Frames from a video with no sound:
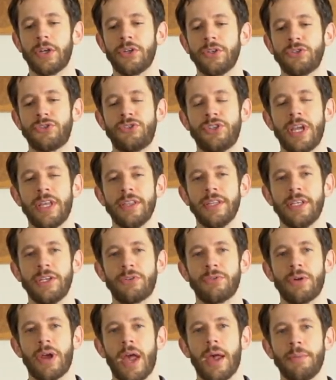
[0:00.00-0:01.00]
gently
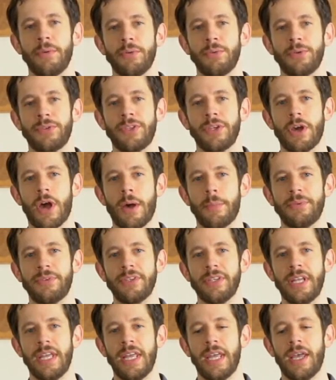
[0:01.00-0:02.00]
grab it with the
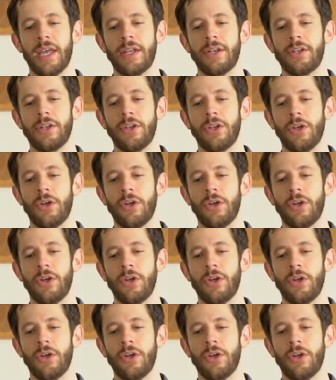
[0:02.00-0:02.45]
opposite hand,